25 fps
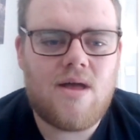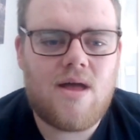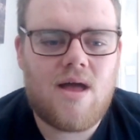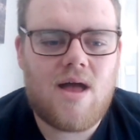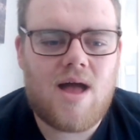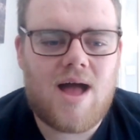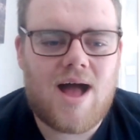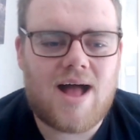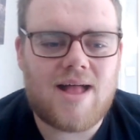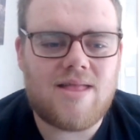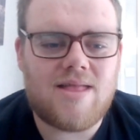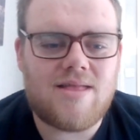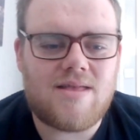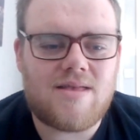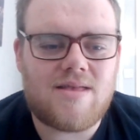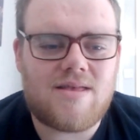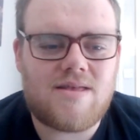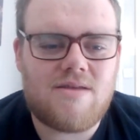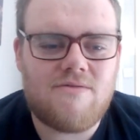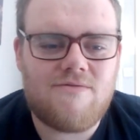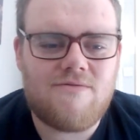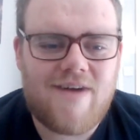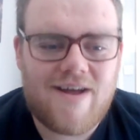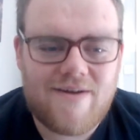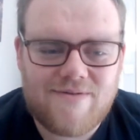and
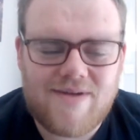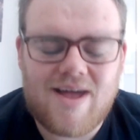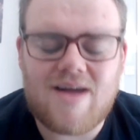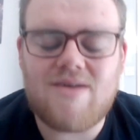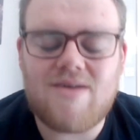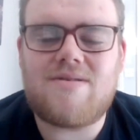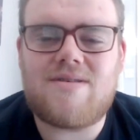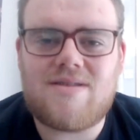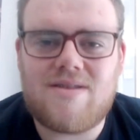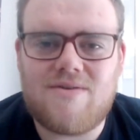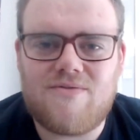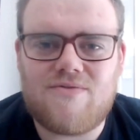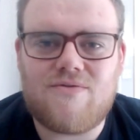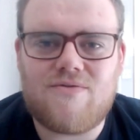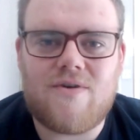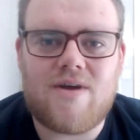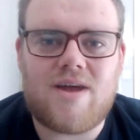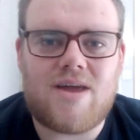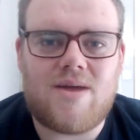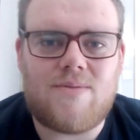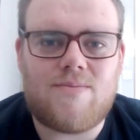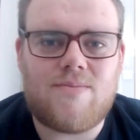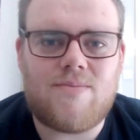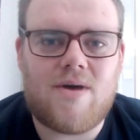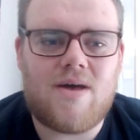the ref counted to
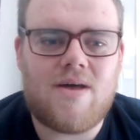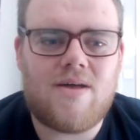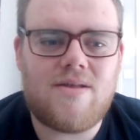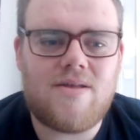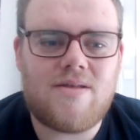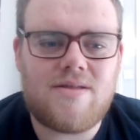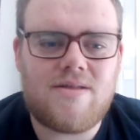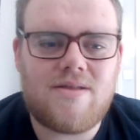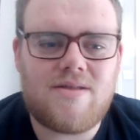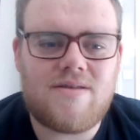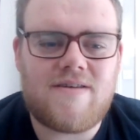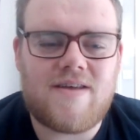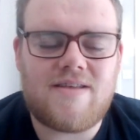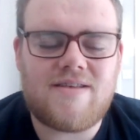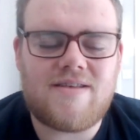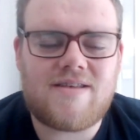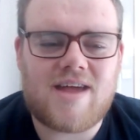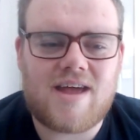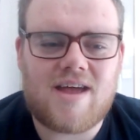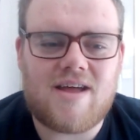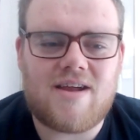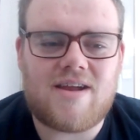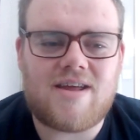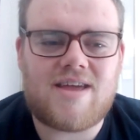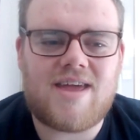3, but
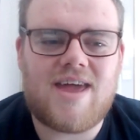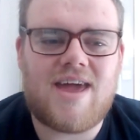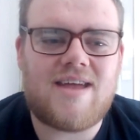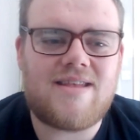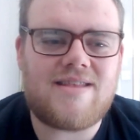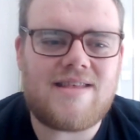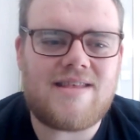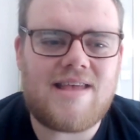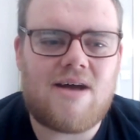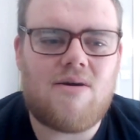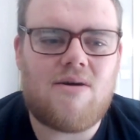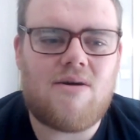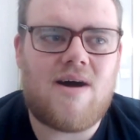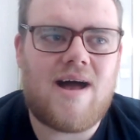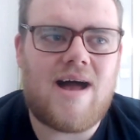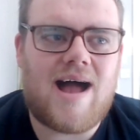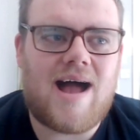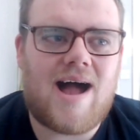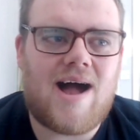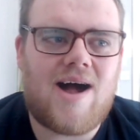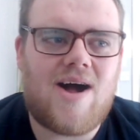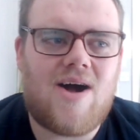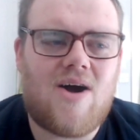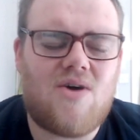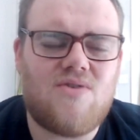Shinsuke kind of kicked out
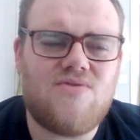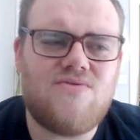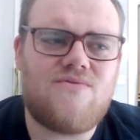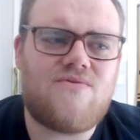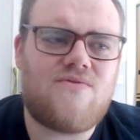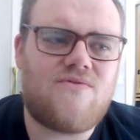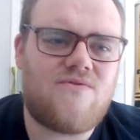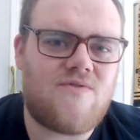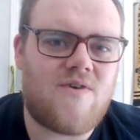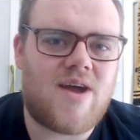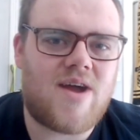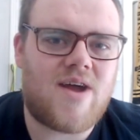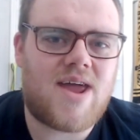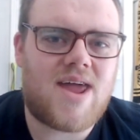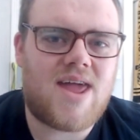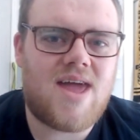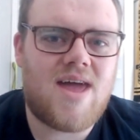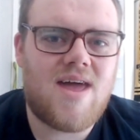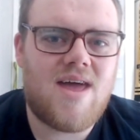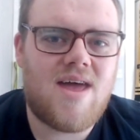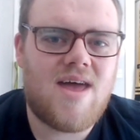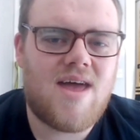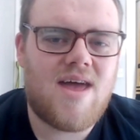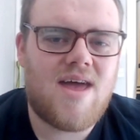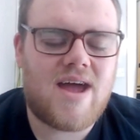on 3,
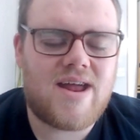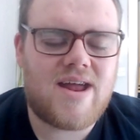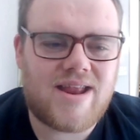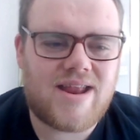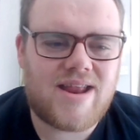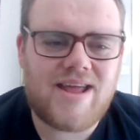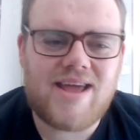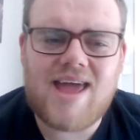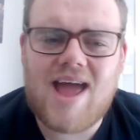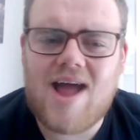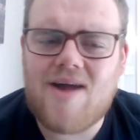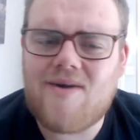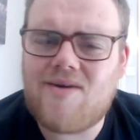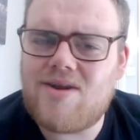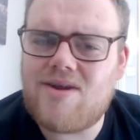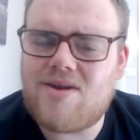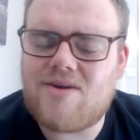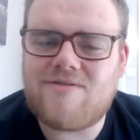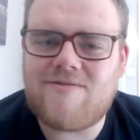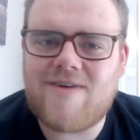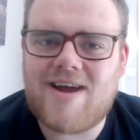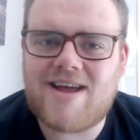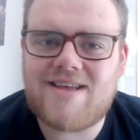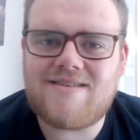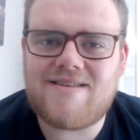and then he carried
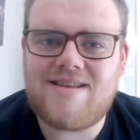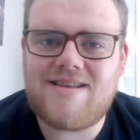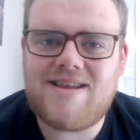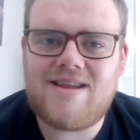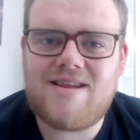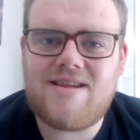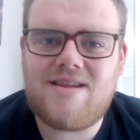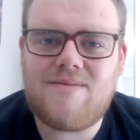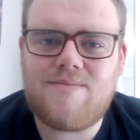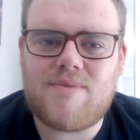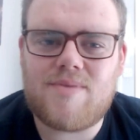on wrestling.